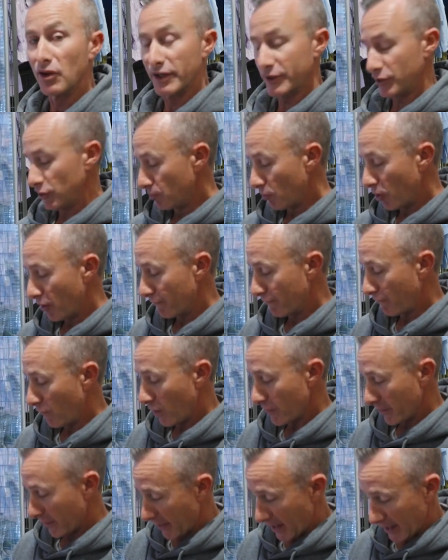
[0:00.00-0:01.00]
like you might
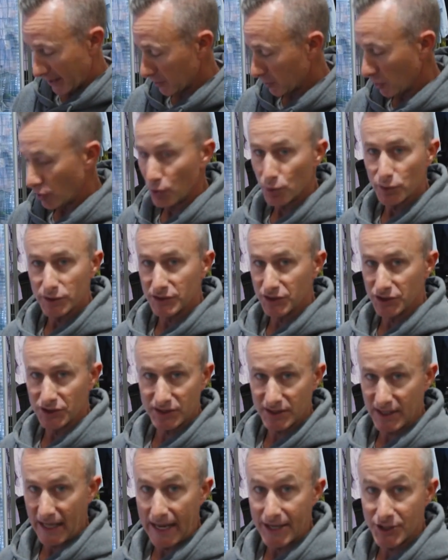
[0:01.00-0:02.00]
find that gold is
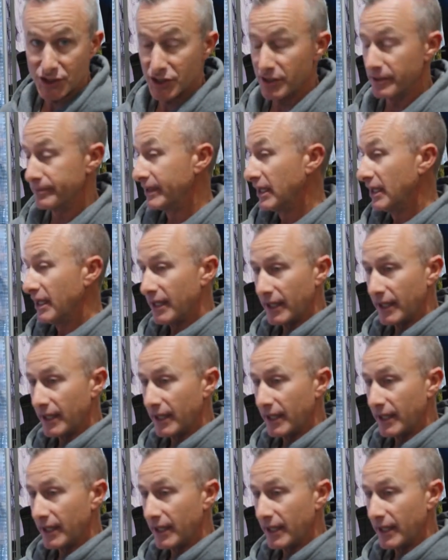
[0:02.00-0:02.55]
just catching them